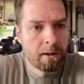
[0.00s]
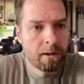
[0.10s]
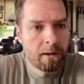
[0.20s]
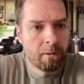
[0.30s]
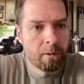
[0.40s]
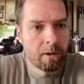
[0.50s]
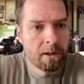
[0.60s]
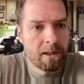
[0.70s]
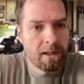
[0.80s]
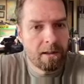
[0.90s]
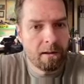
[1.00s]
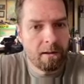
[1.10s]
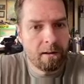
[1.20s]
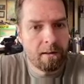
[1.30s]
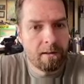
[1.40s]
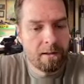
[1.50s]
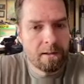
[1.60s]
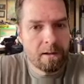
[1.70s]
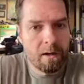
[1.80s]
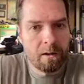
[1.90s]
and we're going to take these
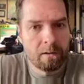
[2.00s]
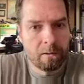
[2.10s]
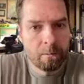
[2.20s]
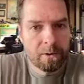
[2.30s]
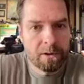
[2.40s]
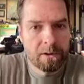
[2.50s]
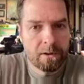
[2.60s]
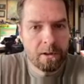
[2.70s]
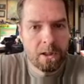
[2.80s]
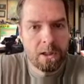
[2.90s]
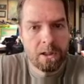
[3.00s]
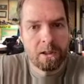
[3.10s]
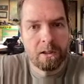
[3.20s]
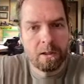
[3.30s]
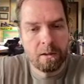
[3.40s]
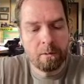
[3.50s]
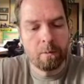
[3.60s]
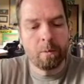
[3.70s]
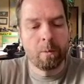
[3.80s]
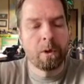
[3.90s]
columns.
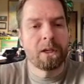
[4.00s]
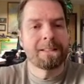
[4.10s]
We're going to